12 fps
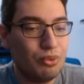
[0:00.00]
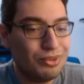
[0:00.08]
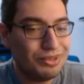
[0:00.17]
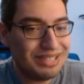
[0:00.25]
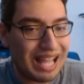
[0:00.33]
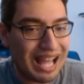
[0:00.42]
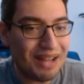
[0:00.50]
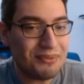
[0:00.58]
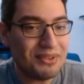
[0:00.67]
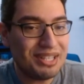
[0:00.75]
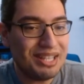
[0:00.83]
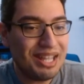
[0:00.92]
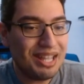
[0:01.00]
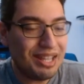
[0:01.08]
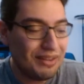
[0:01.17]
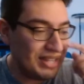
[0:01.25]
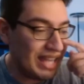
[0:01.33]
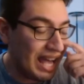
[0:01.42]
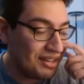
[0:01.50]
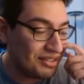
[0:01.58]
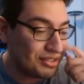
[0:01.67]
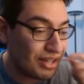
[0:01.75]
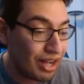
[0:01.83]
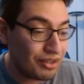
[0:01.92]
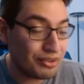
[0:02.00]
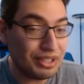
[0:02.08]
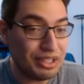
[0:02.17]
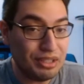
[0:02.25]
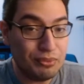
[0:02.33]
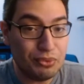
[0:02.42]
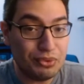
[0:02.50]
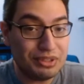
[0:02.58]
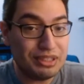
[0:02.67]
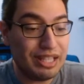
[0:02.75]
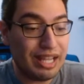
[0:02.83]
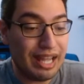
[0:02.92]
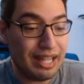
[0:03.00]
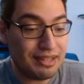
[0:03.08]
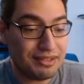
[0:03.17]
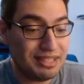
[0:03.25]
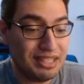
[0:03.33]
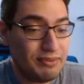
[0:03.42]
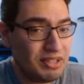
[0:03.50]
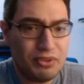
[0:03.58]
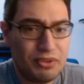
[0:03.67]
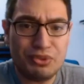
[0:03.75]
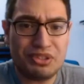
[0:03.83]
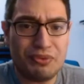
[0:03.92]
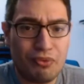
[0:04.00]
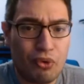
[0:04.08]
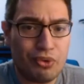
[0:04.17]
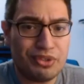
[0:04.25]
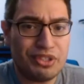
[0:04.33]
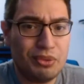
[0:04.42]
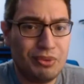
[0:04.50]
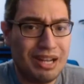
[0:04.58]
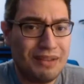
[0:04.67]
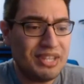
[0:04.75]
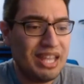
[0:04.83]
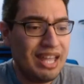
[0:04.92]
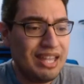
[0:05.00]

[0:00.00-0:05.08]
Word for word: would have if he had a daughter he would and even if he was divorced he would have